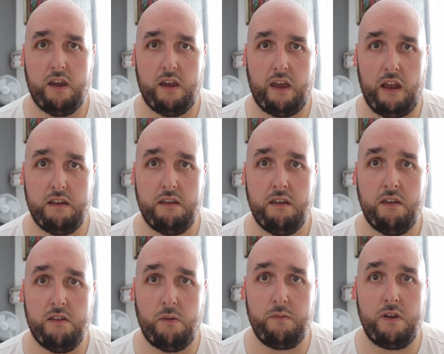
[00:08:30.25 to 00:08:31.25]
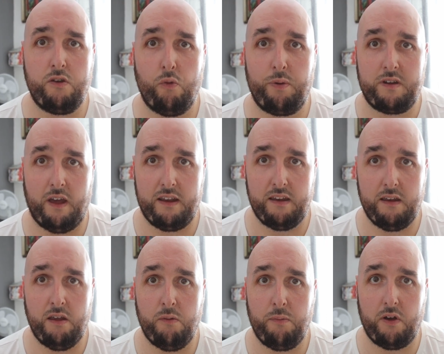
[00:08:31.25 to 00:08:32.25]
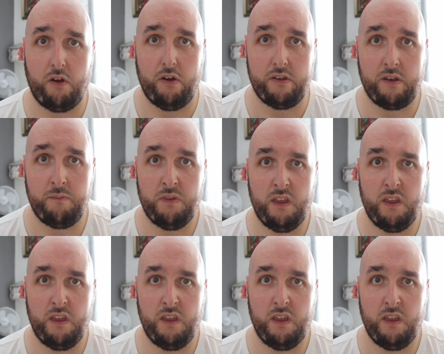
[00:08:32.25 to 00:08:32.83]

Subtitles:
get something to protect it, because